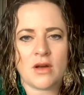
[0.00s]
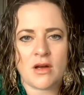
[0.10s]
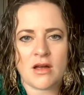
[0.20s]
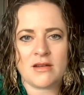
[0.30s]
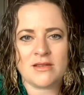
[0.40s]

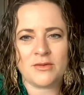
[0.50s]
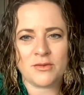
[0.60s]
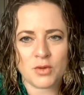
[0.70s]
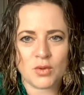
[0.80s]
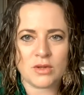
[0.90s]
on the
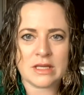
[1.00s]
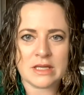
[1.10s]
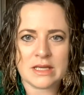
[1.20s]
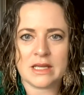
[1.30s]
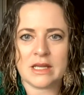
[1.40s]
food, the
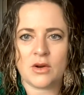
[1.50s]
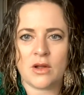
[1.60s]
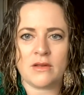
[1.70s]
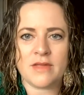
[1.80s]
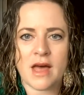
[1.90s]
eating, and
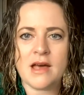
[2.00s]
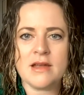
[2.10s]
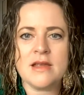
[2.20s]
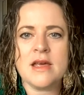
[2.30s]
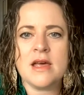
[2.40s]
all of that.